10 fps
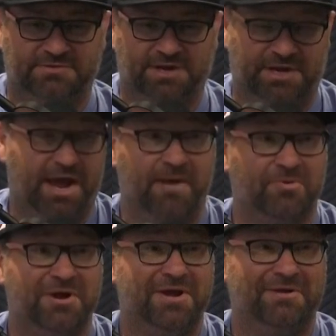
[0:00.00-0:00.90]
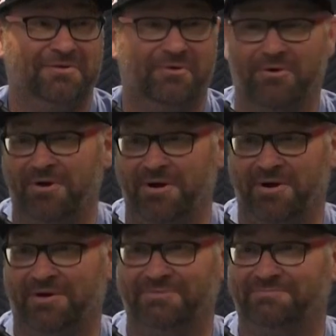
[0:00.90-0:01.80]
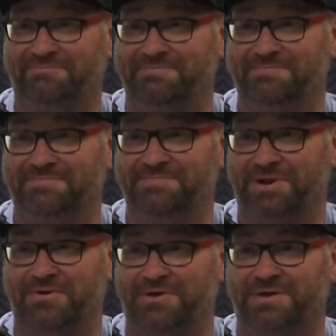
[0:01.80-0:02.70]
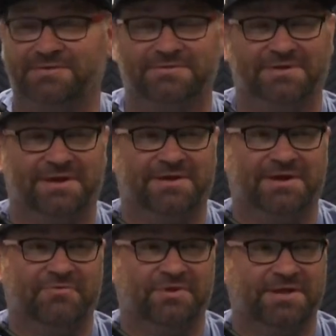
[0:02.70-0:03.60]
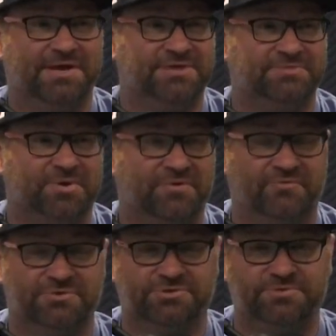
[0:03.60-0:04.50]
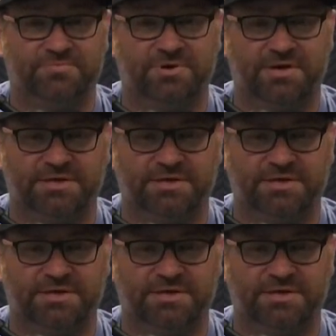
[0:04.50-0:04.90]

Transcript: a Camry or, a really nice Mark IV Supra,